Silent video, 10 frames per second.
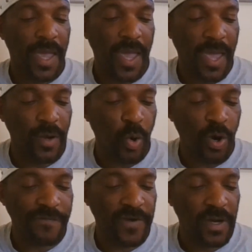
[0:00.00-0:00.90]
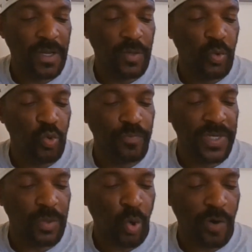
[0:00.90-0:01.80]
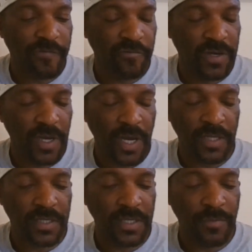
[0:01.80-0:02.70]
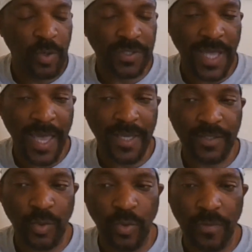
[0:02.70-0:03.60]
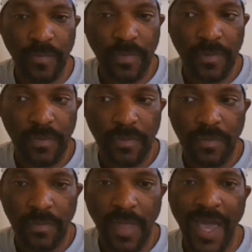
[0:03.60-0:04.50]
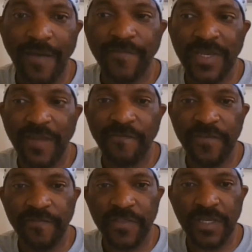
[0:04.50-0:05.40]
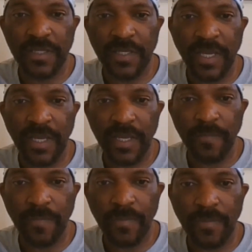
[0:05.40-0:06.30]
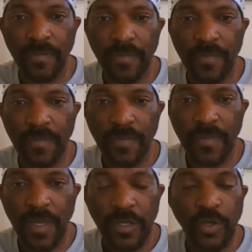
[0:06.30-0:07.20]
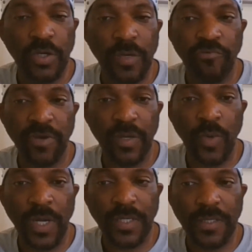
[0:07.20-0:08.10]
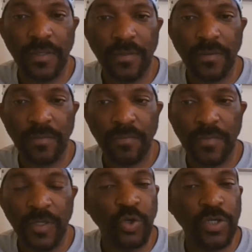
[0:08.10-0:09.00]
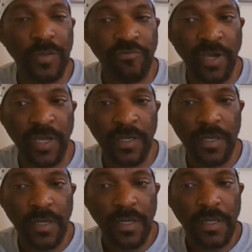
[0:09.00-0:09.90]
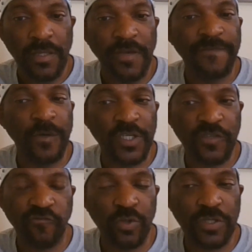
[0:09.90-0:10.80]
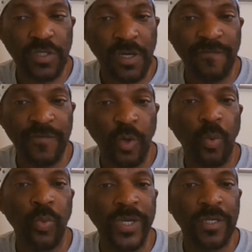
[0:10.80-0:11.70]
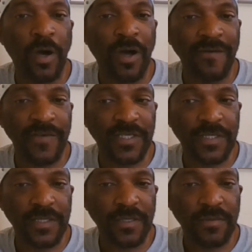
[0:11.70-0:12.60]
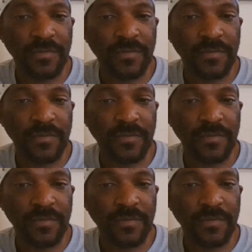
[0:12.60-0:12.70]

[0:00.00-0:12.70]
and offer a new meat offering unto the Most High. So after that 50th day, you're going to bring in what? You're going to bring in the first fruits of your wheat harvest.